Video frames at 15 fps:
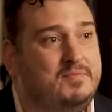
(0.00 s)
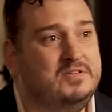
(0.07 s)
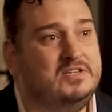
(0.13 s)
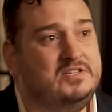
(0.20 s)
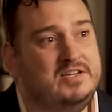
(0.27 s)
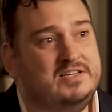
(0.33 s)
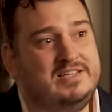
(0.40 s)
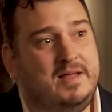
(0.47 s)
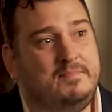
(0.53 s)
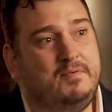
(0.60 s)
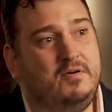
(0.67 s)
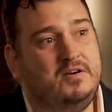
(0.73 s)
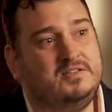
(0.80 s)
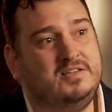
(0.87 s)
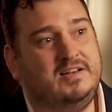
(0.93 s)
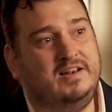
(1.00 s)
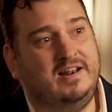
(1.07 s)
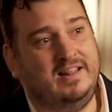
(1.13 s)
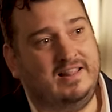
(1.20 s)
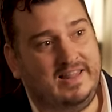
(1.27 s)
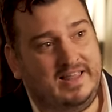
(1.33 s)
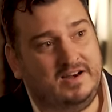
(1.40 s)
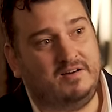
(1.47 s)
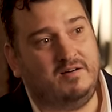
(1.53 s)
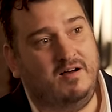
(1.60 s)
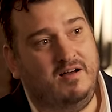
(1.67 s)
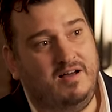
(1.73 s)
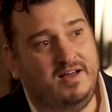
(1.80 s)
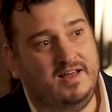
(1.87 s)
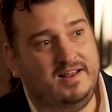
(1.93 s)
position as that person later
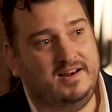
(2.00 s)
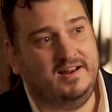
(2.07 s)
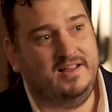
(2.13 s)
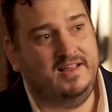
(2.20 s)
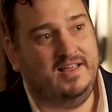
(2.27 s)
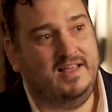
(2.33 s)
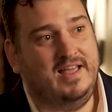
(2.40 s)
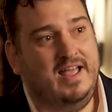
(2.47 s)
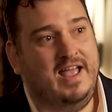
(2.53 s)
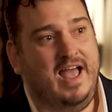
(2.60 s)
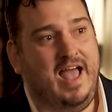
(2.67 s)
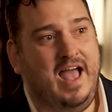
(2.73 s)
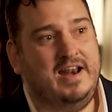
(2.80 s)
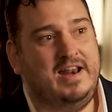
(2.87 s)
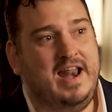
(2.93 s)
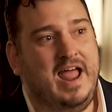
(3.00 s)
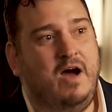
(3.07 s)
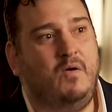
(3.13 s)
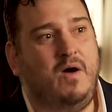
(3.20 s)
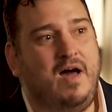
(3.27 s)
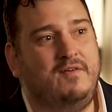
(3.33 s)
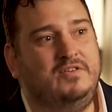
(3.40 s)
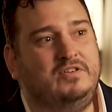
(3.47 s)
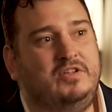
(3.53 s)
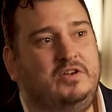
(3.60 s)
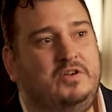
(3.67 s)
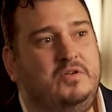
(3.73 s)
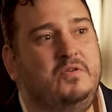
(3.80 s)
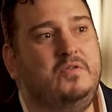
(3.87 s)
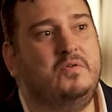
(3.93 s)
on, and now having to
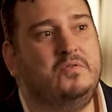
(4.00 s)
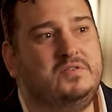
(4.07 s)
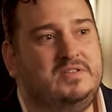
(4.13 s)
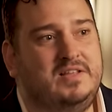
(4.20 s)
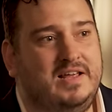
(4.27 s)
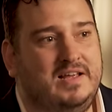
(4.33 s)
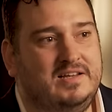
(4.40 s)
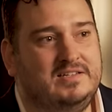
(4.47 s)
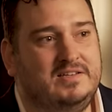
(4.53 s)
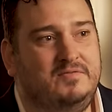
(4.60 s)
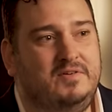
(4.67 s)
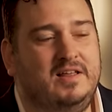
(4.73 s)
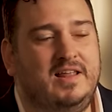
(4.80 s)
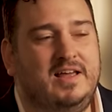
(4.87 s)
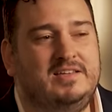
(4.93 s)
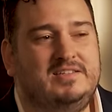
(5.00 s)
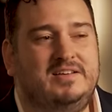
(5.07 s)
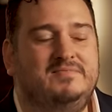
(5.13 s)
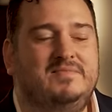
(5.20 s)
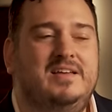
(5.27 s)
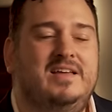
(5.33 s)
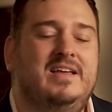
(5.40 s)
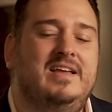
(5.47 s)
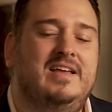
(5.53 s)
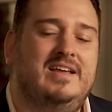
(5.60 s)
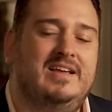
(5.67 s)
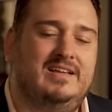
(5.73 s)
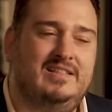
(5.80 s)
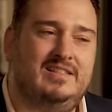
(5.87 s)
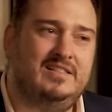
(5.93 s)
do those things and realizing
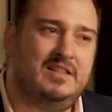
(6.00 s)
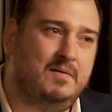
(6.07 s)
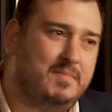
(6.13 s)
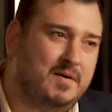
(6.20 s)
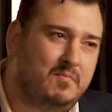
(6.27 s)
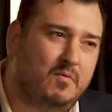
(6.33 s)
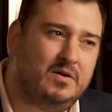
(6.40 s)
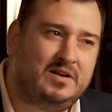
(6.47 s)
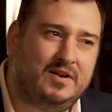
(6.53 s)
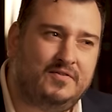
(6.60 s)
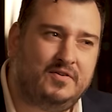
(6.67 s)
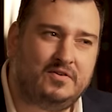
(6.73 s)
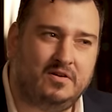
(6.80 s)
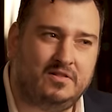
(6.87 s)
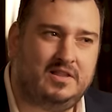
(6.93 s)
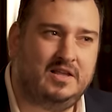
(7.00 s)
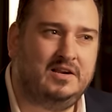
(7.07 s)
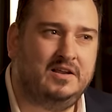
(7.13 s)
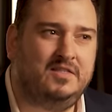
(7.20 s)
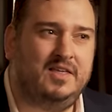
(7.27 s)
they're a bit more difficult than you